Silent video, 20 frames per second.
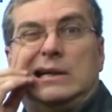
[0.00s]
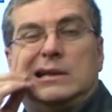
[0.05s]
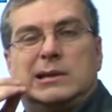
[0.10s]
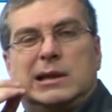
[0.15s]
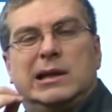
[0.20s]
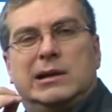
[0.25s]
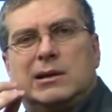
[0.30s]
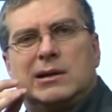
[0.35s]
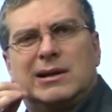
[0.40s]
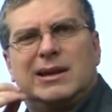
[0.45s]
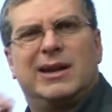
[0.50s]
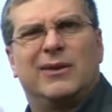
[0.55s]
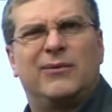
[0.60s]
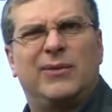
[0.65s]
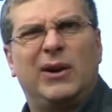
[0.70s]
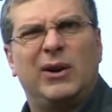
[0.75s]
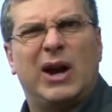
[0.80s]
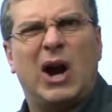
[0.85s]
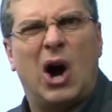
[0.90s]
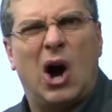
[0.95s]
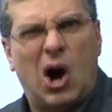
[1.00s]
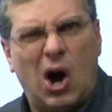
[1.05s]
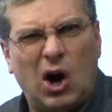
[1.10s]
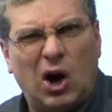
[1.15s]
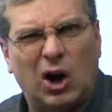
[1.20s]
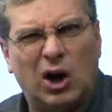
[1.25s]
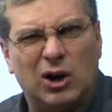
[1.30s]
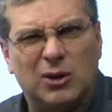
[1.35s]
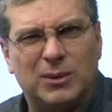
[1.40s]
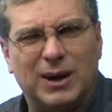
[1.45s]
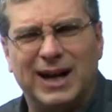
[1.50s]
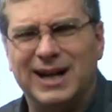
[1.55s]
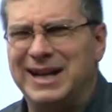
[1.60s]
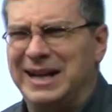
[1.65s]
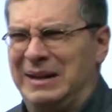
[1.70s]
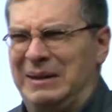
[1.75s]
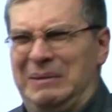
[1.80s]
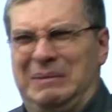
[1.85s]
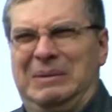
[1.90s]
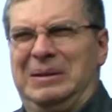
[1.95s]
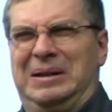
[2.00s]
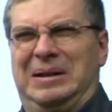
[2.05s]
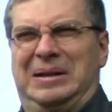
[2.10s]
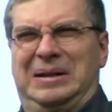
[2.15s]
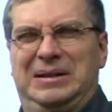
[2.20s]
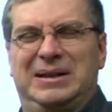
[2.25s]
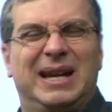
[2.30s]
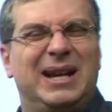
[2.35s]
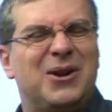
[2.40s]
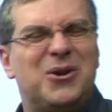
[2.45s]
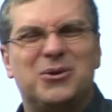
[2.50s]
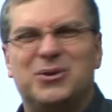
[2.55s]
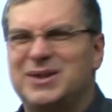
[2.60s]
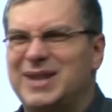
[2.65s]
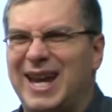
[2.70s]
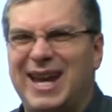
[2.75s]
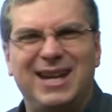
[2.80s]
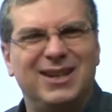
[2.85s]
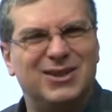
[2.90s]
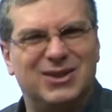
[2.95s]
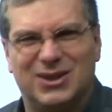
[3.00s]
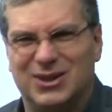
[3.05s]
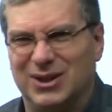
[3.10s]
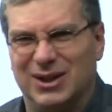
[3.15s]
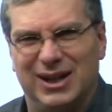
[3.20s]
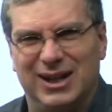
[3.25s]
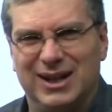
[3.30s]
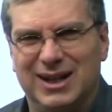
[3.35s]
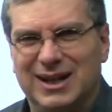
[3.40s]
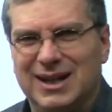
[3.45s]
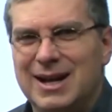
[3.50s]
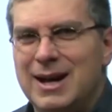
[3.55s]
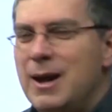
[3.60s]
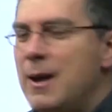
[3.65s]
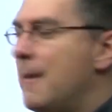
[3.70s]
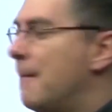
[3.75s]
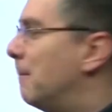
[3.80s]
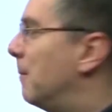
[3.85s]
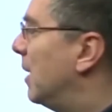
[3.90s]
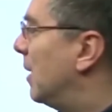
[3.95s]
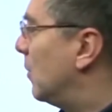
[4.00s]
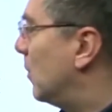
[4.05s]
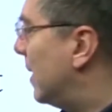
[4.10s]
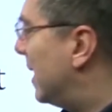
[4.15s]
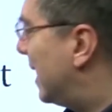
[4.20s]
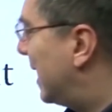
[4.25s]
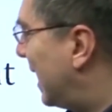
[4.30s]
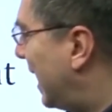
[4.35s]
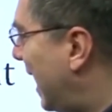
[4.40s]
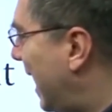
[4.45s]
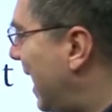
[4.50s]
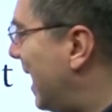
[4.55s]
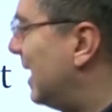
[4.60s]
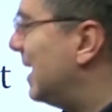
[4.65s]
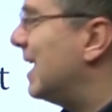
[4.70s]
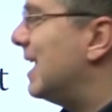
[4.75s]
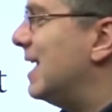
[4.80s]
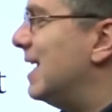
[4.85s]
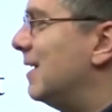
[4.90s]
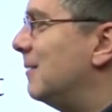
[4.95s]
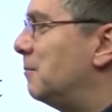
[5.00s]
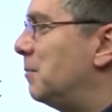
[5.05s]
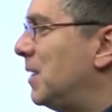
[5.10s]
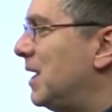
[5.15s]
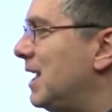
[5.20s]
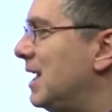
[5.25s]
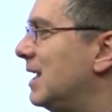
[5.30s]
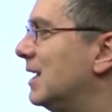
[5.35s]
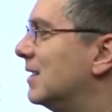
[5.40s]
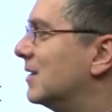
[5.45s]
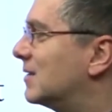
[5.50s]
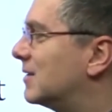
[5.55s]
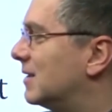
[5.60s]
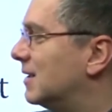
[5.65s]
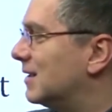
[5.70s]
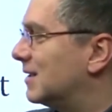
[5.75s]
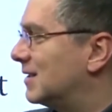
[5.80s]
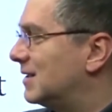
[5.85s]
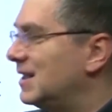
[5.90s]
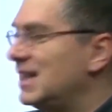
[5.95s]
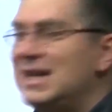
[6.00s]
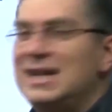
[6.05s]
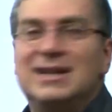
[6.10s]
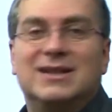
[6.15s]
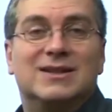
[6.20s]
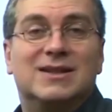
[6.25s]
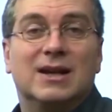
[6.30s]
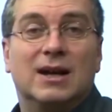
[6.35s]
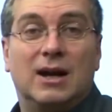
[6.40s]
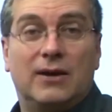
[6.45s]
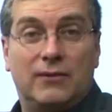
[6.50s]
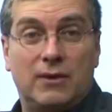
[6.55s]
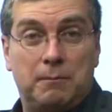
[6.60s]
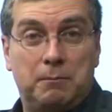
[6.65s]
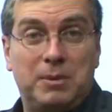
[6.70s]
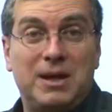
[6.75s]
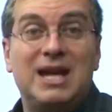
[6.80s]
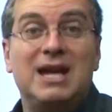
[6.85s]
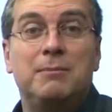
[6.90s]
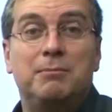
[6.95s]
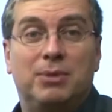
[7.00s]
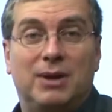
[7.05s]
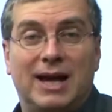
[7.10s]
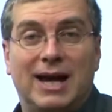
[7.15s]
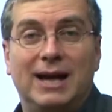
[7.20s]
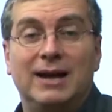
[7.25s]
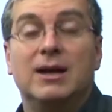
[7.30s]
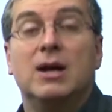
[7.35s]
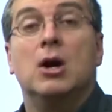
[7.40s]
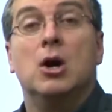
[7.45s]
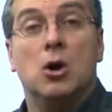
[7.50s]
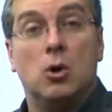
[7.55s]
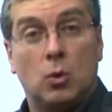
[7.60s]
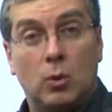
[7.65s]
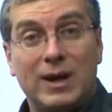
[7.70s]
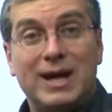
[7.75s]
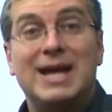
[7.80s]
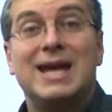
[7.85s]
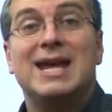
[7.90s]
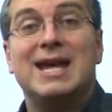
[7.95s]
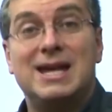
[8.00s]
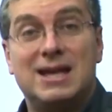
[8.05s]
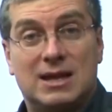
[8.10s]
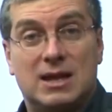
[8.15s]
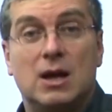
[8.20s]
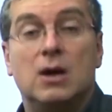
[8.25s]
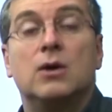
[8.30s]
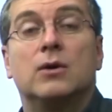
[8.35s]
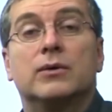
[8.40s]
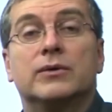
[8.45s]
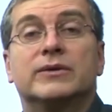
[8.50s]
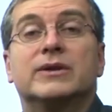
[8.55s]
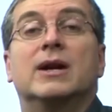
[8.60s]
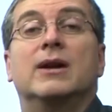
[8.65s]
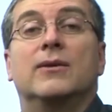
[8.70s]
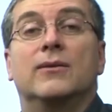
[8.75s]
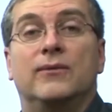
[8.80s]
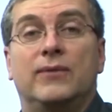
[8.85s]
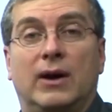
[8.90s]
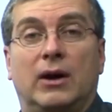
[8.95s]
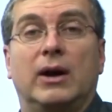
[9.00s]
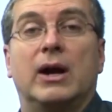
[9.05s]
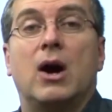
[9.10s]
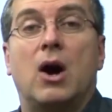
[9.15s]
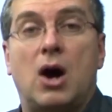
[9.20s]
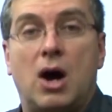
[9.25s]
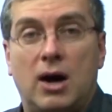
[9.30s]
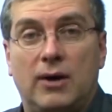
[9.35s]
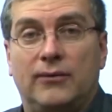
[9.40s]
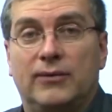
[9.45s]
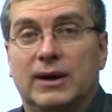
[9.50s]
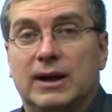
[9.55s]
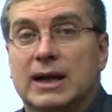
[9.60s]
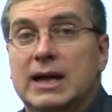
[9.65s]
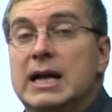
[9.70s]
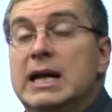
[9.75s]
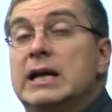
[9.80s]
They're very hard, right? They don't taste good. But we can eat peas, the seeds of a pea plant. We eat those very often.